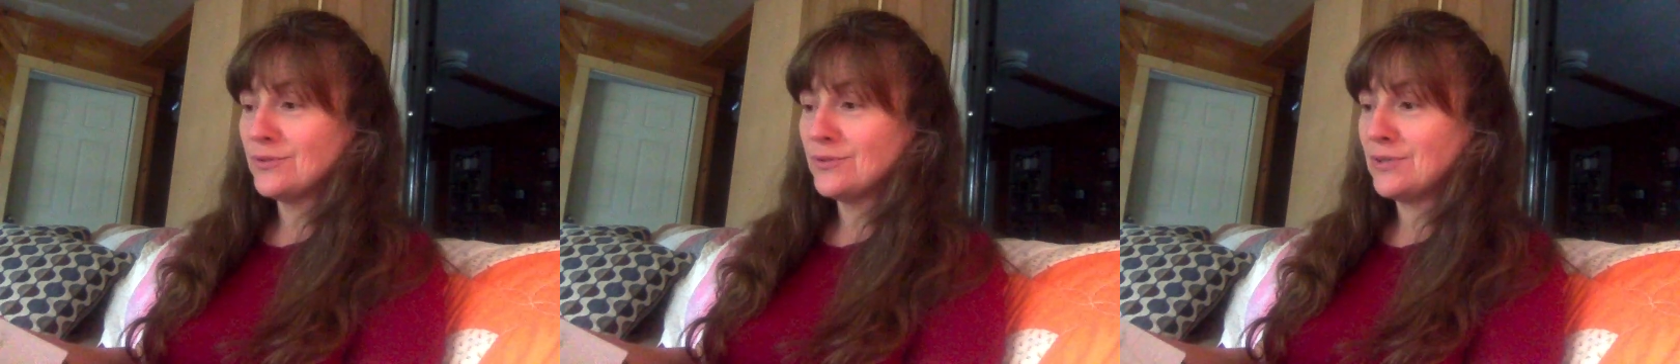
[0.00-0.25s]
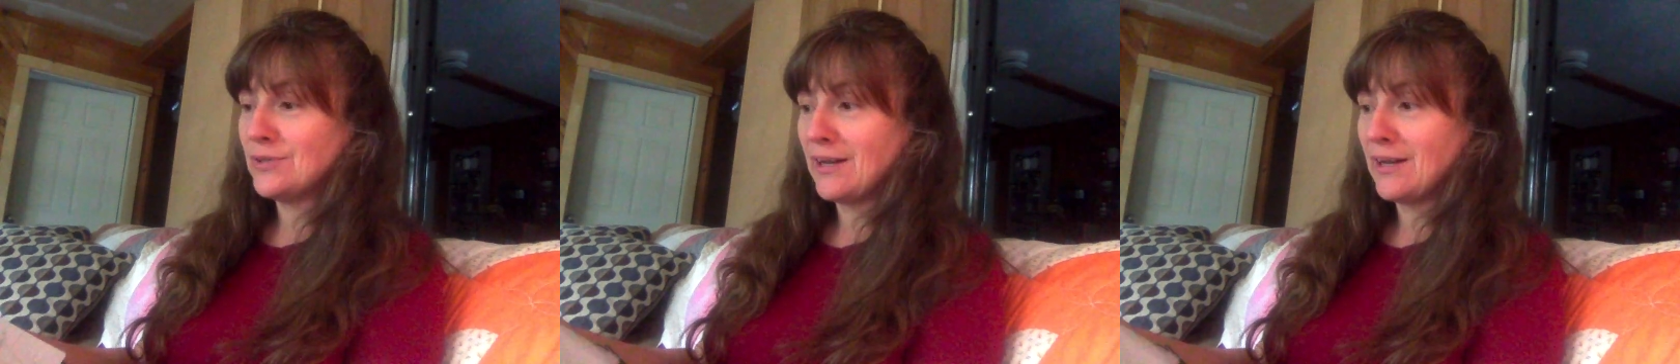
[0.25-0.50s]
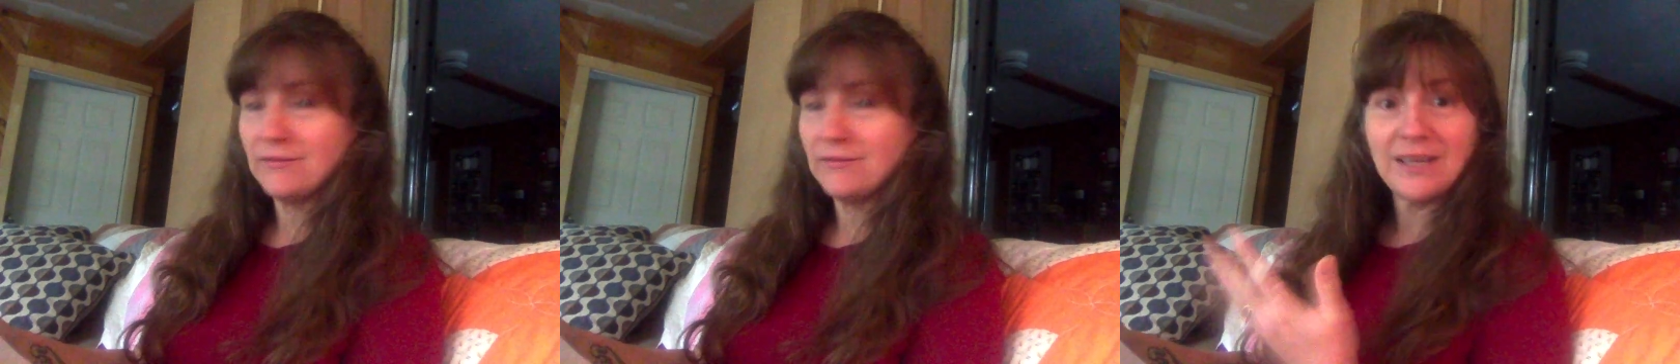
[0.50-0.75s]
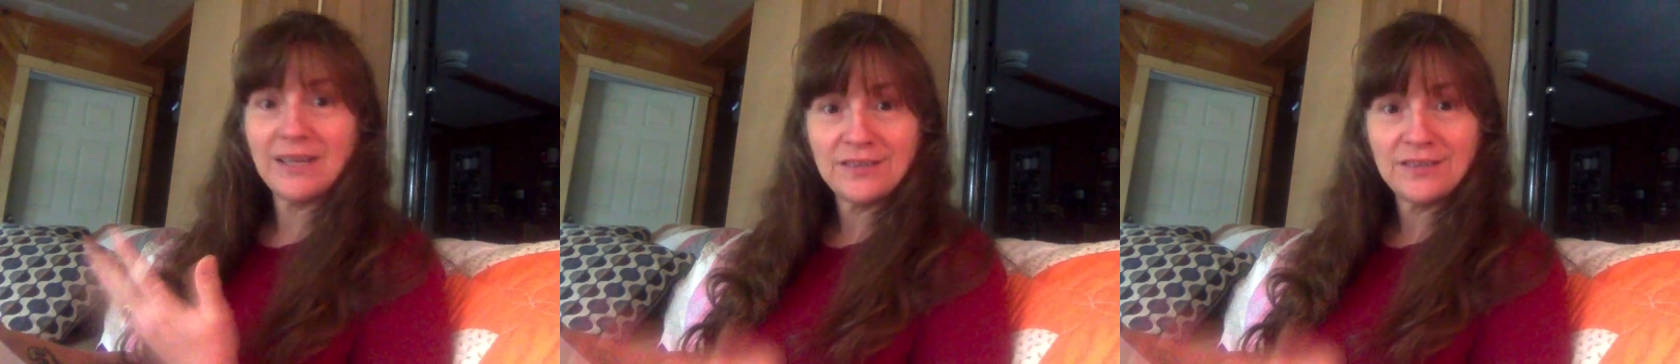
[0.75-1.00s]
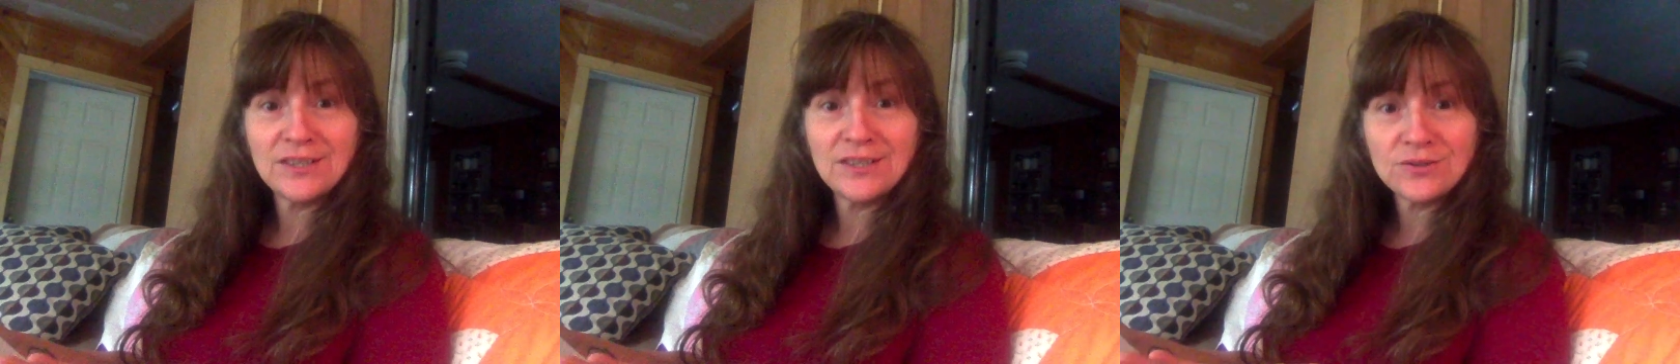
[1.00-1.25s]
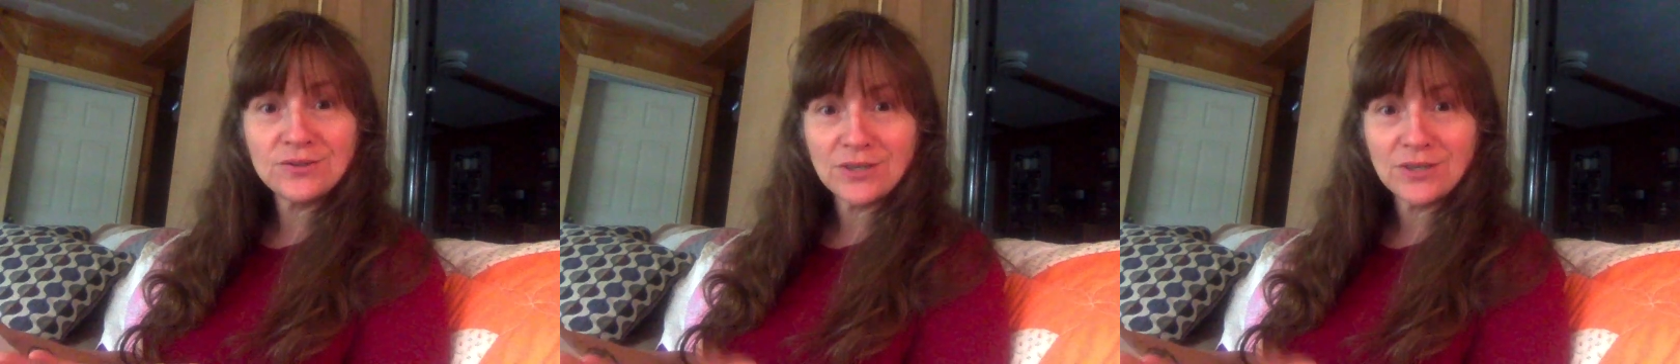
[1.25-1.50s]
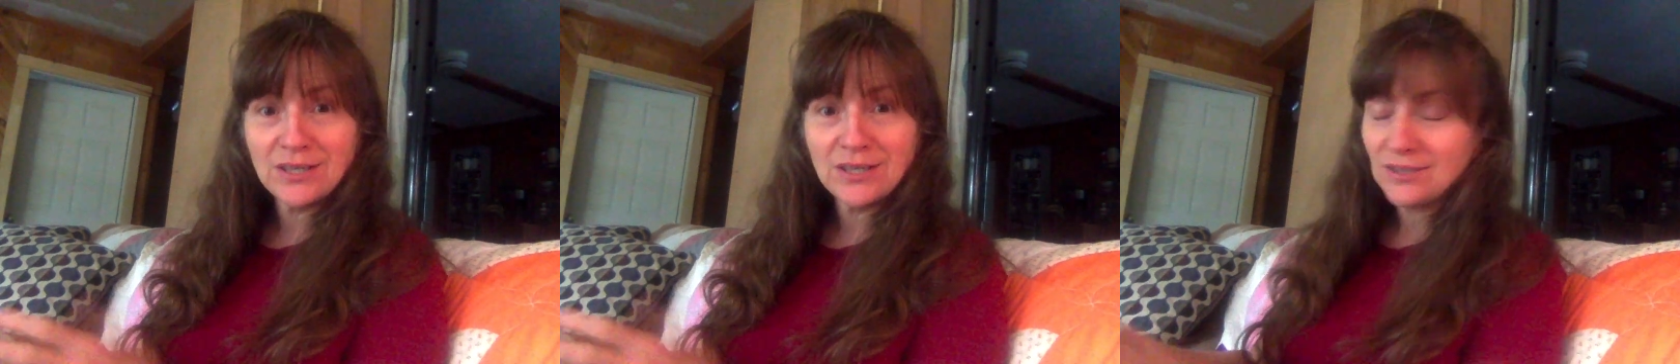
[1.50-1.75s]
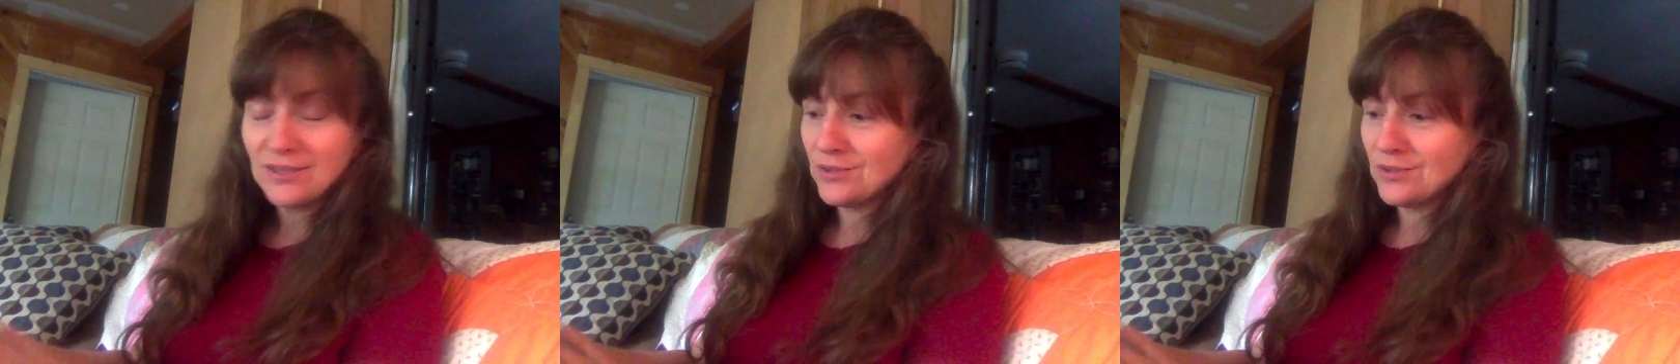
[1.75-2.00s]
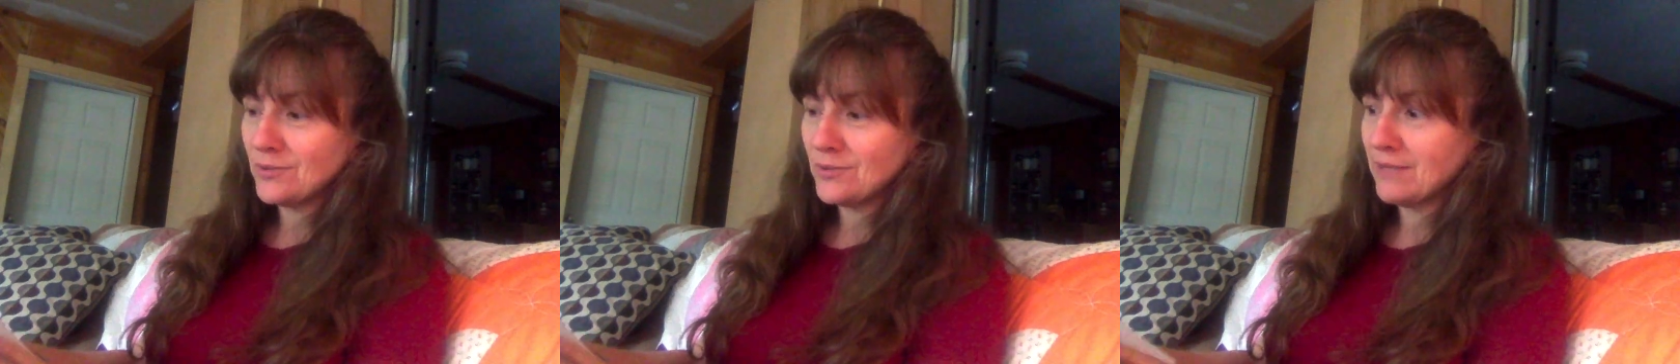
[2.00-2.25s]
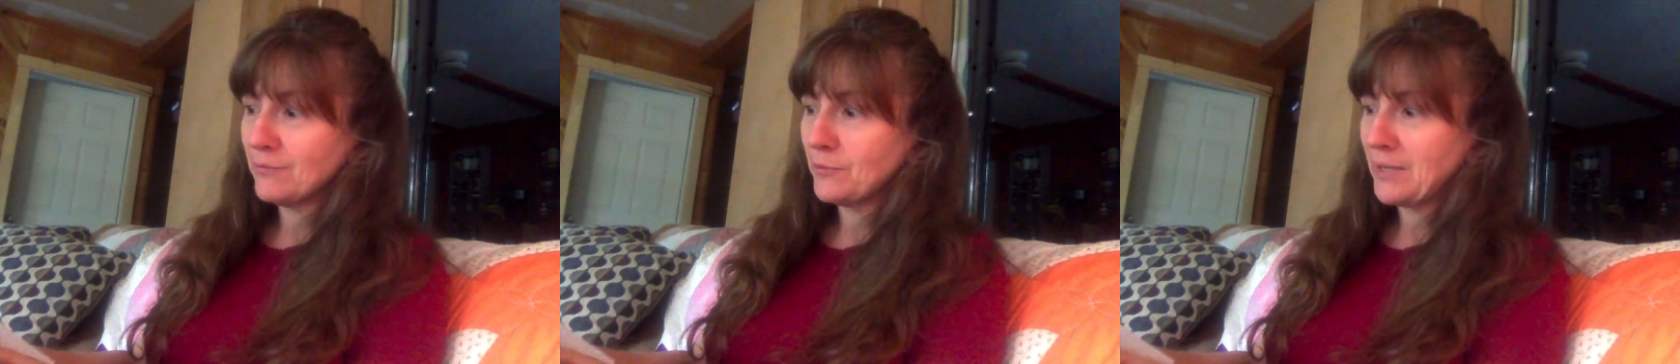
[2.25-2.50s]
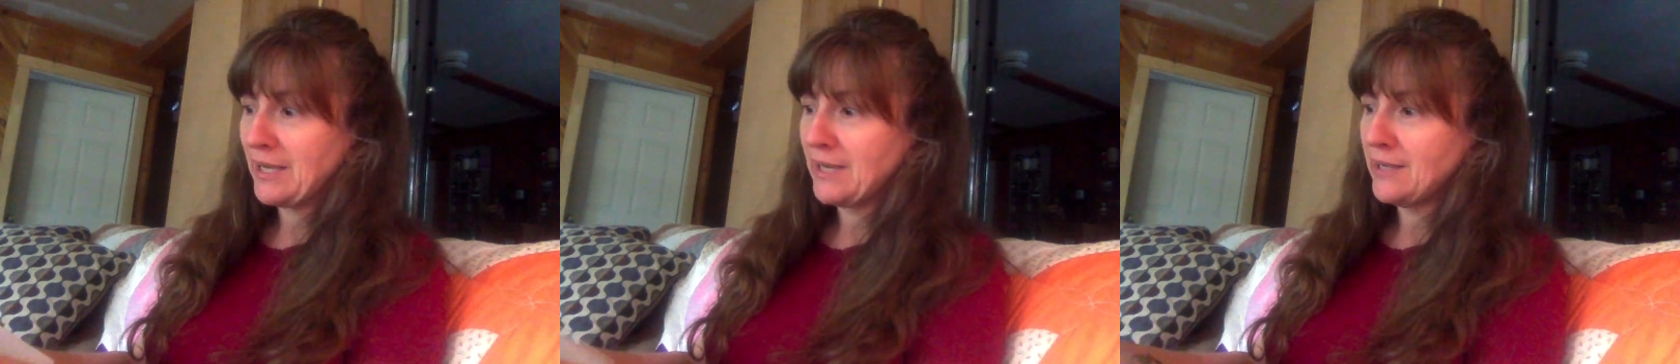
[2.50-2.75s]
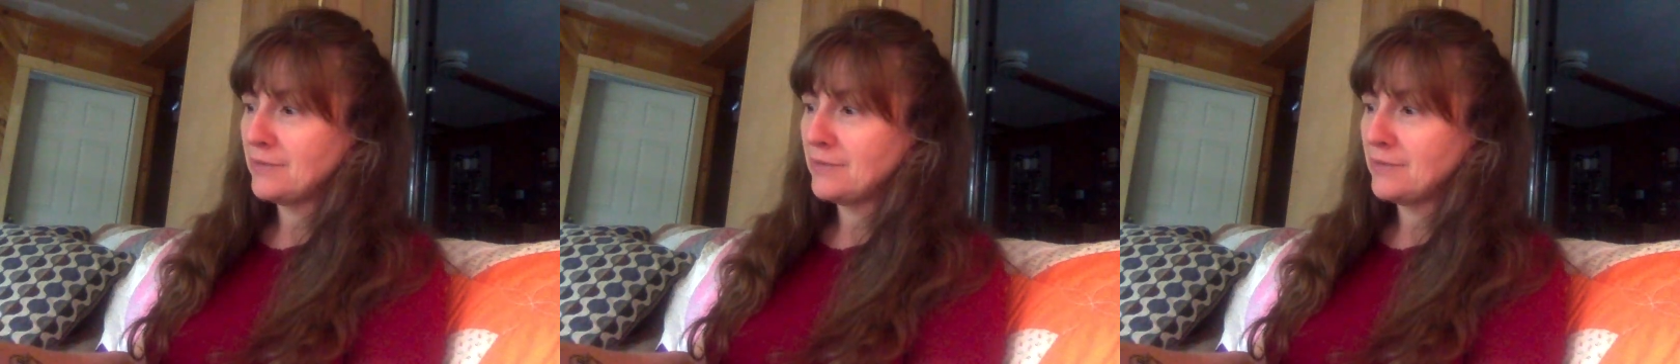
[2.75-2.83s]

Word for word: could have gained entry to the giveaway.